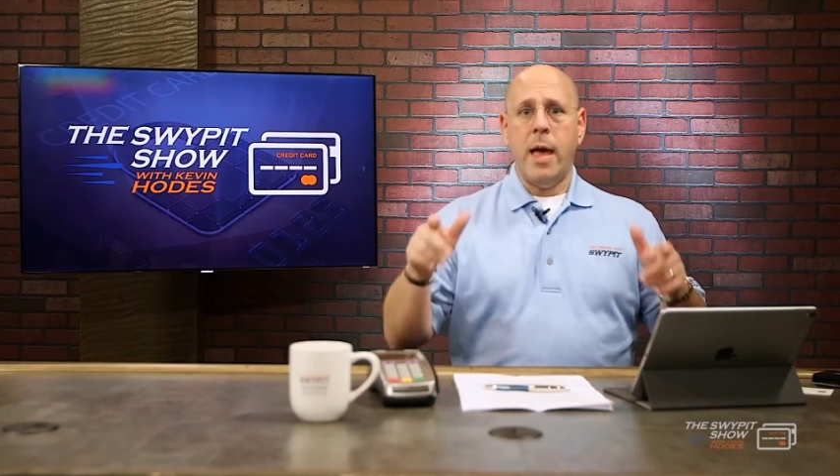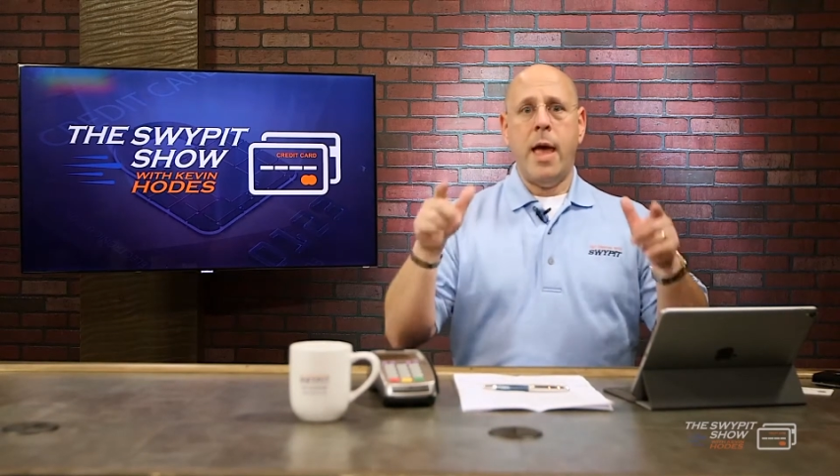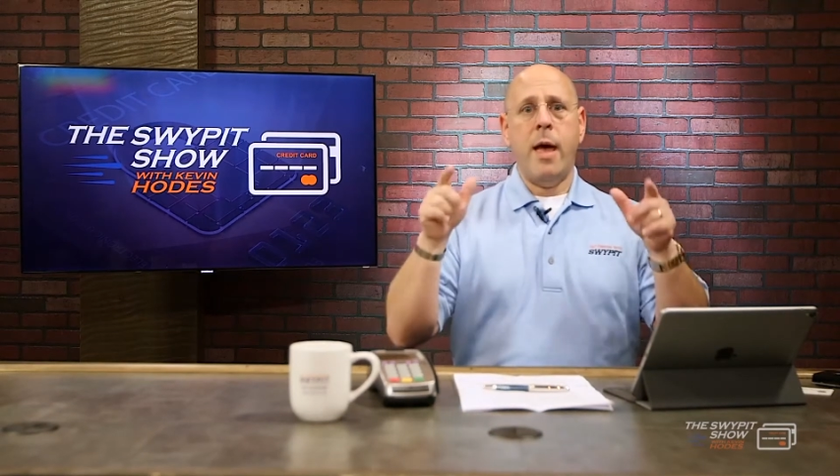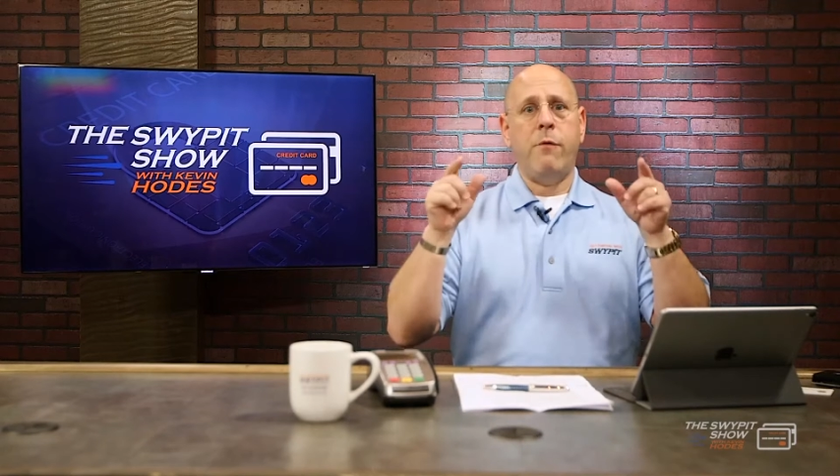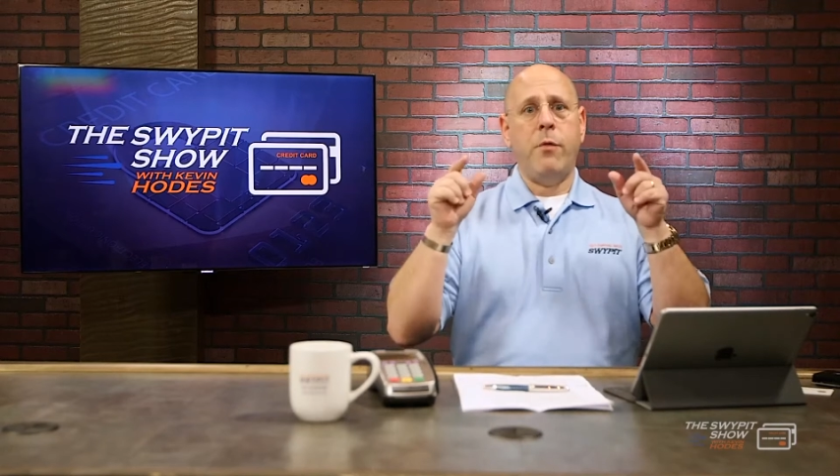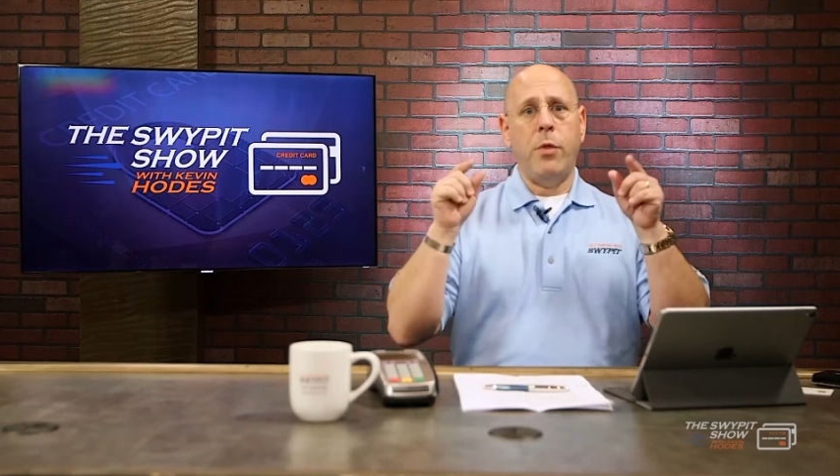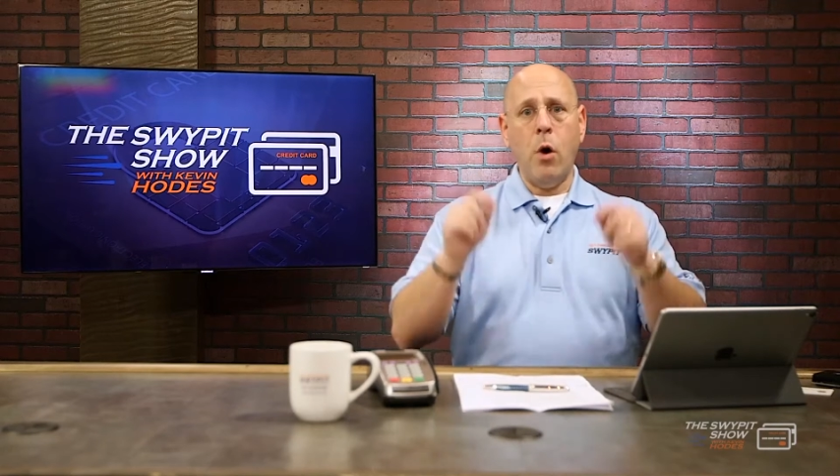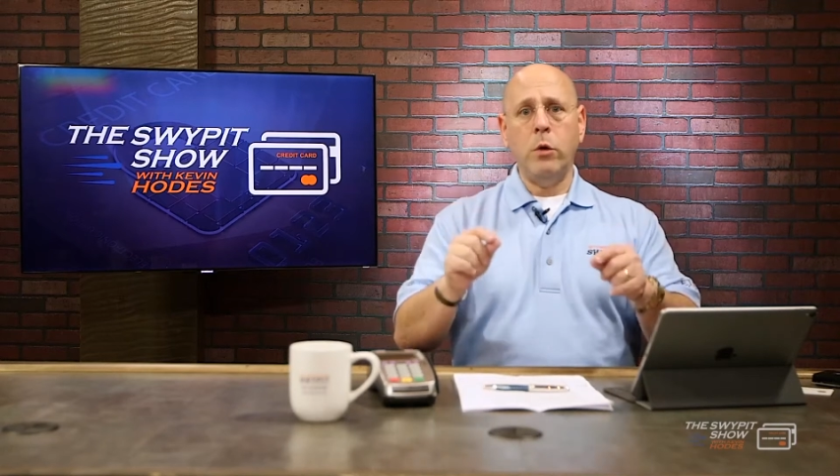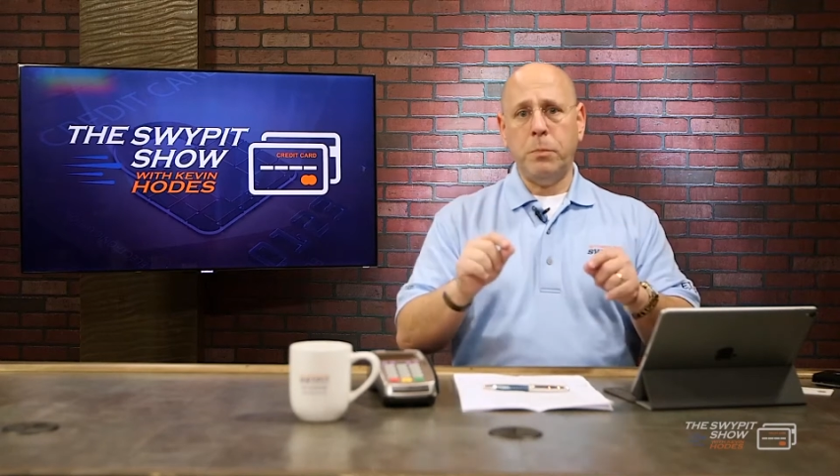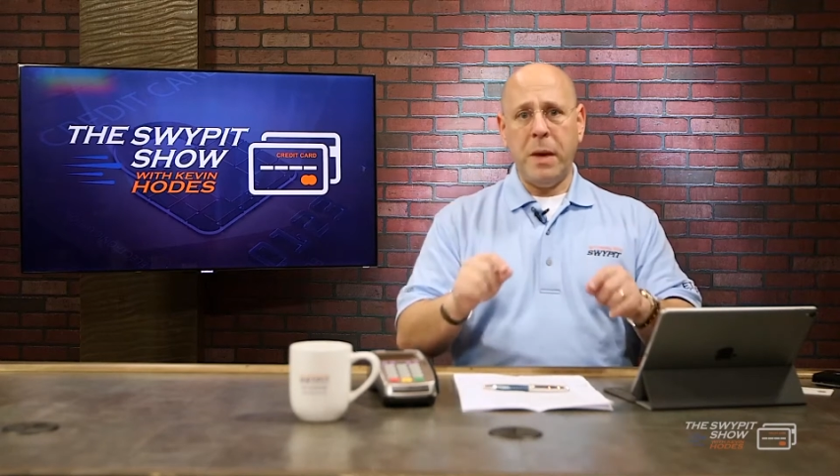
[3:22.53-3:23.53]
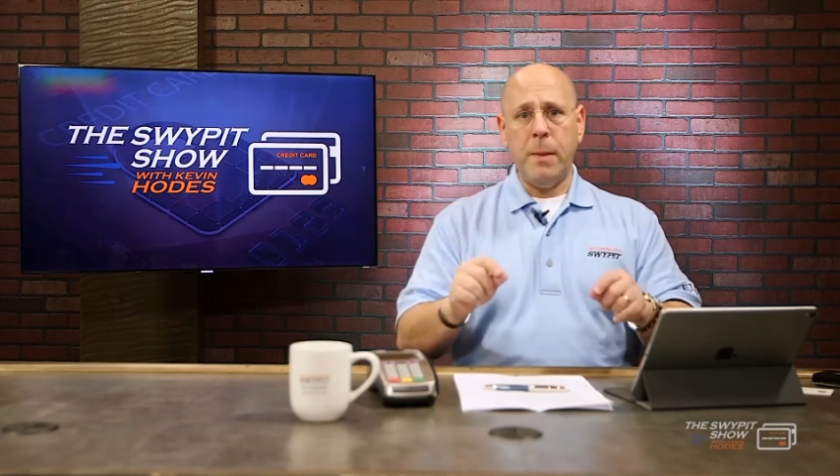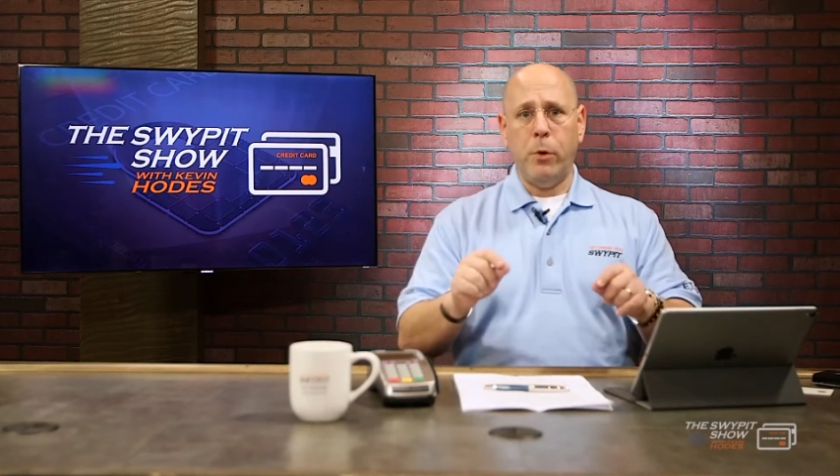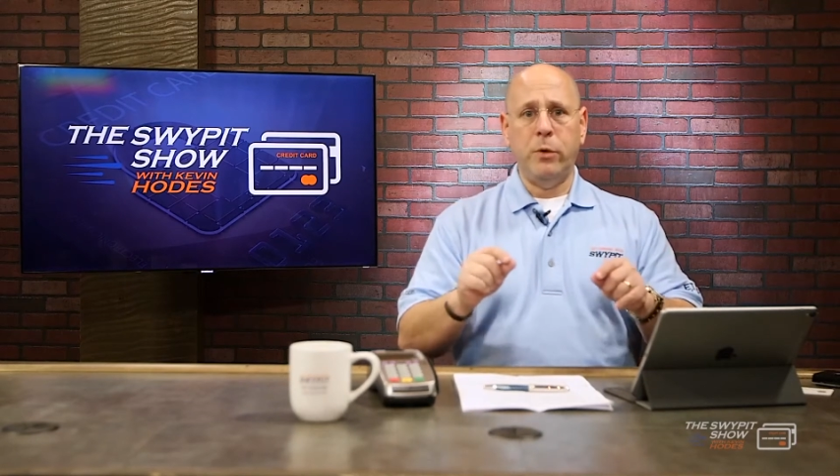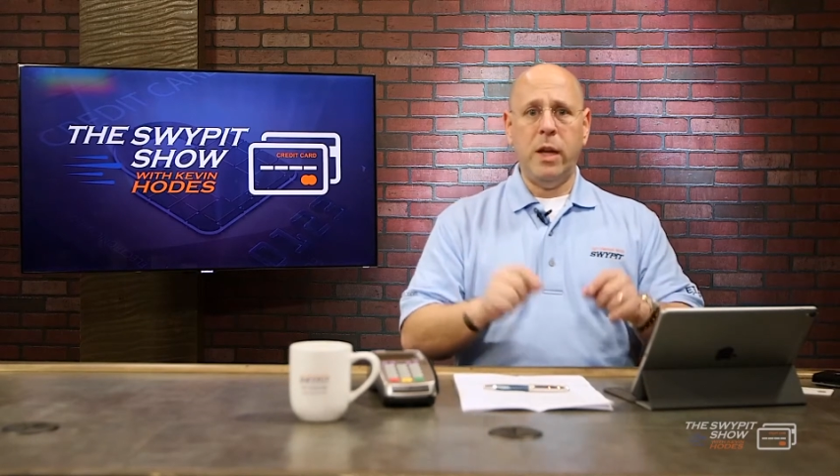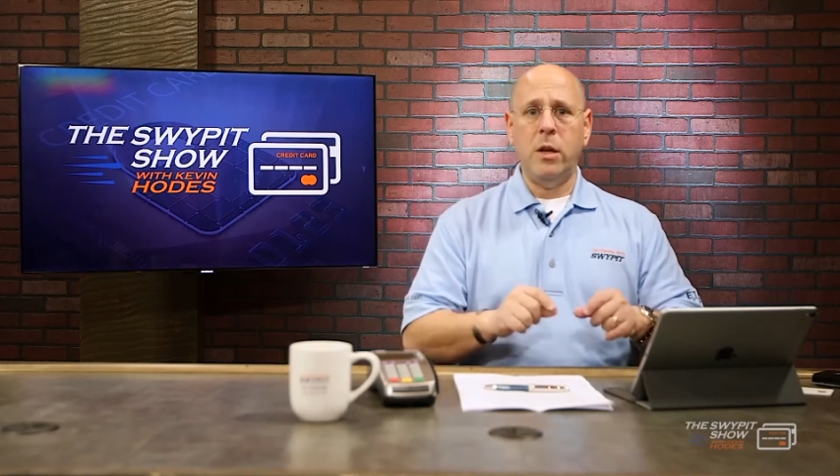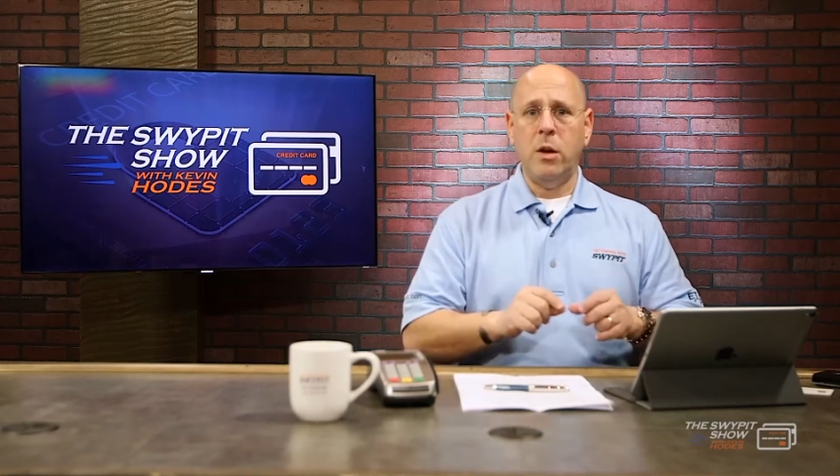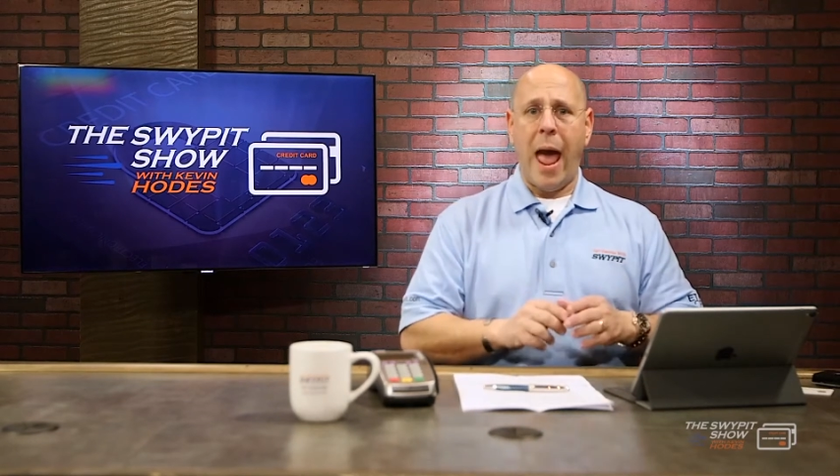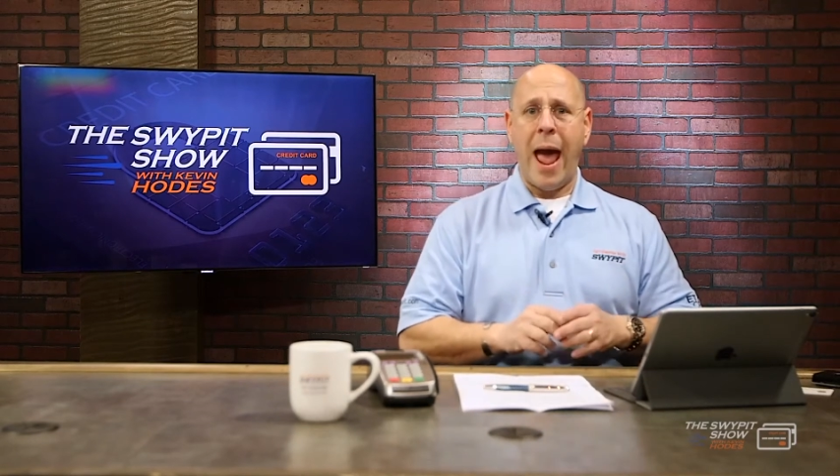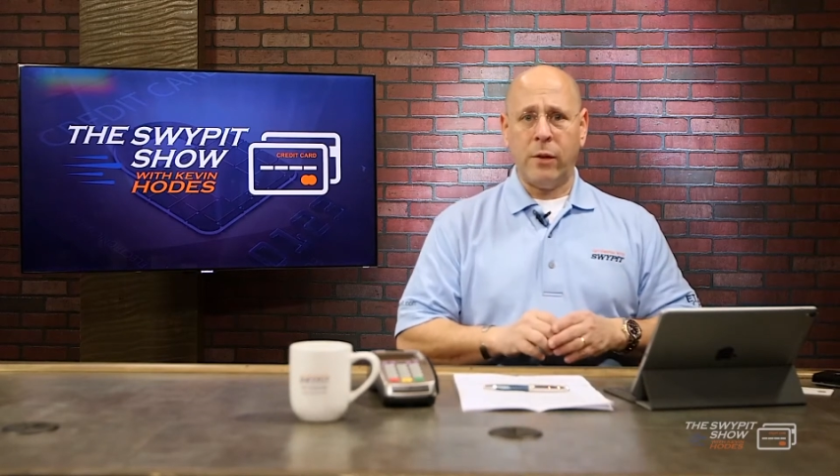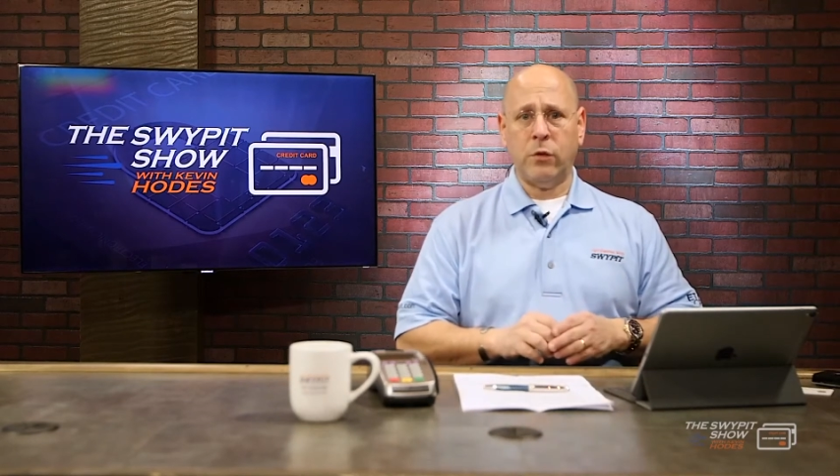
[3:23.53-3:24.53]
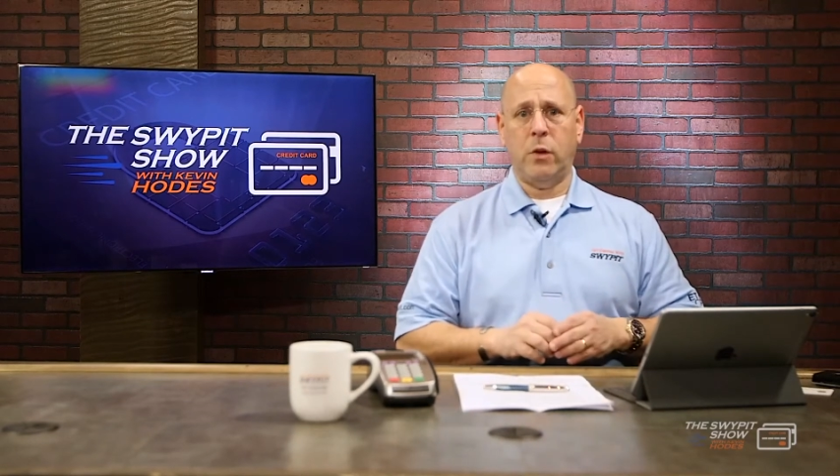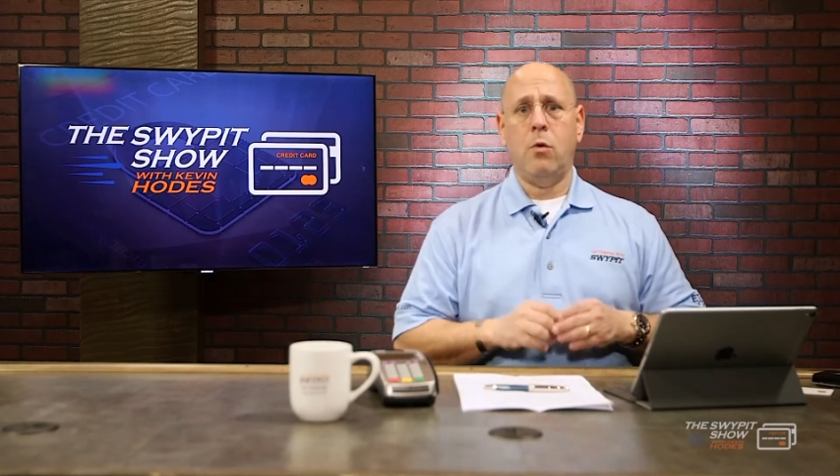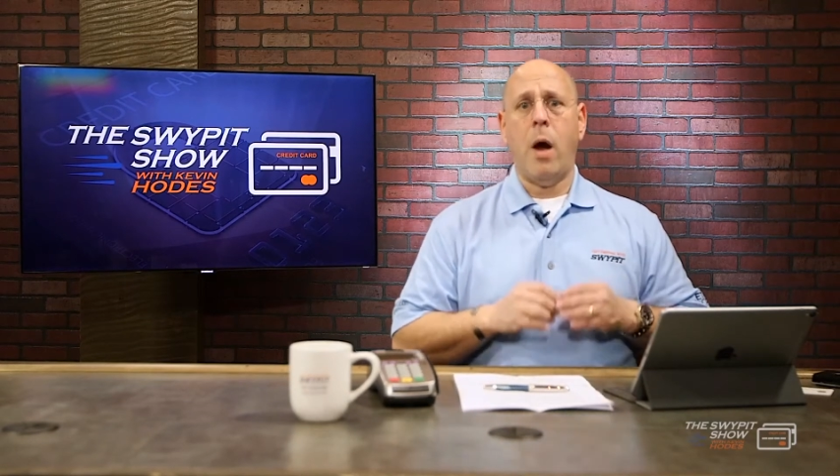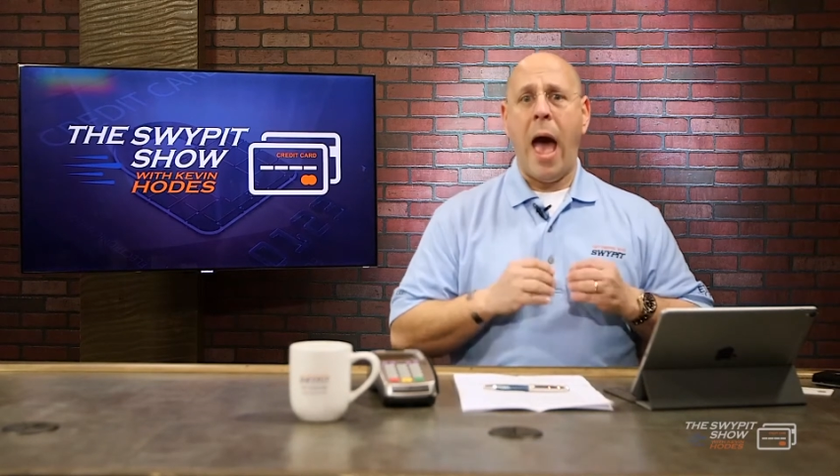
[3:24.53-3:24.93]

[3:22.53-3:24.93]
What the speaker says: if those people didn't ask you